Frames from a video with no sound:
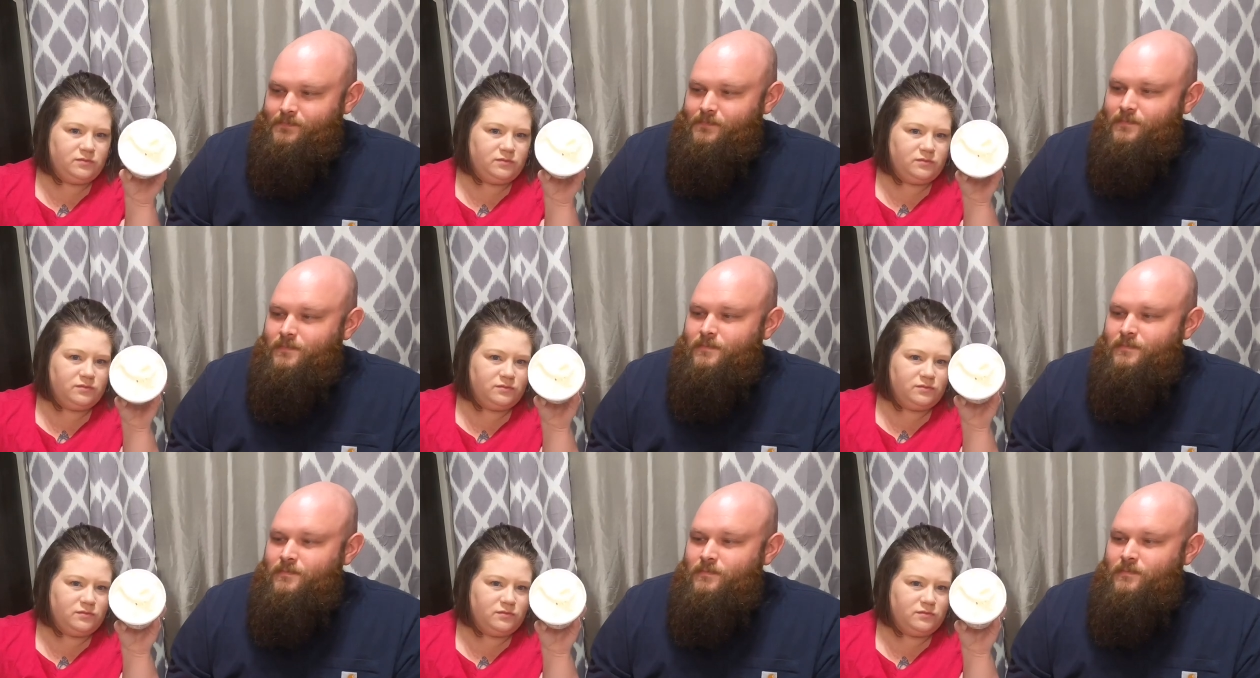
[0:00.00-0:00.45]

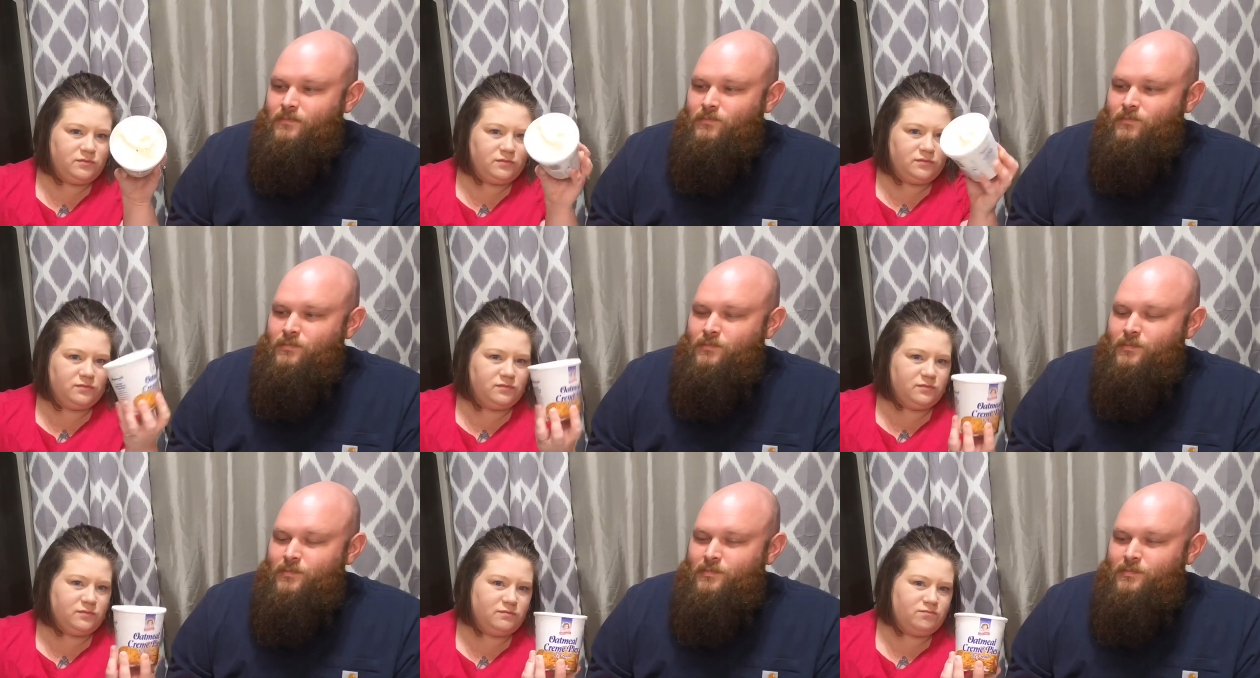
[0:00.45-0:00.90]

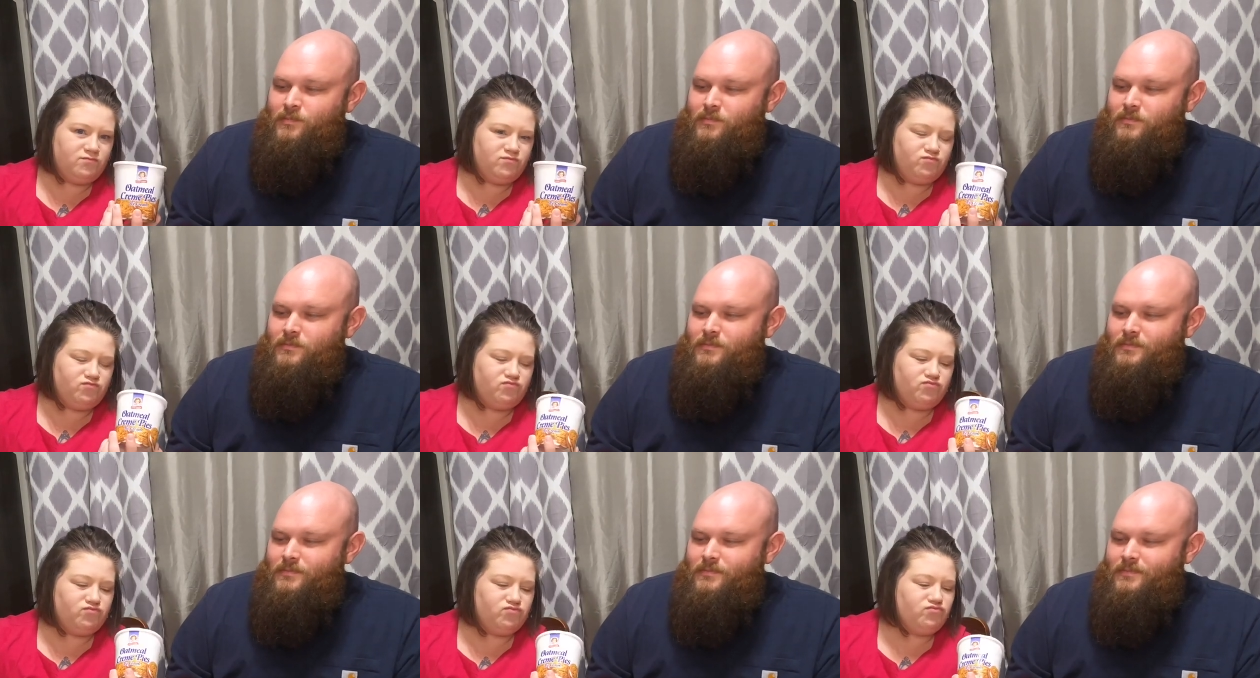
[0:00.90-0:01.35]

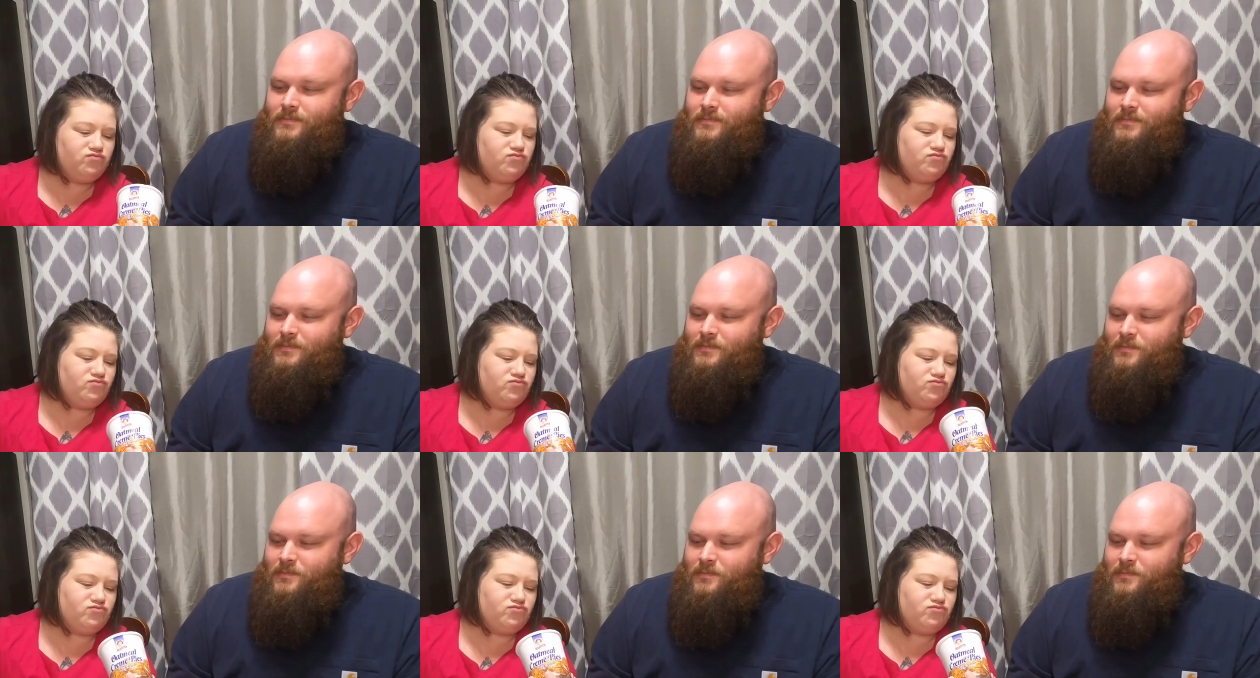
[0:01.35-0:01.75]
Nobody speaks.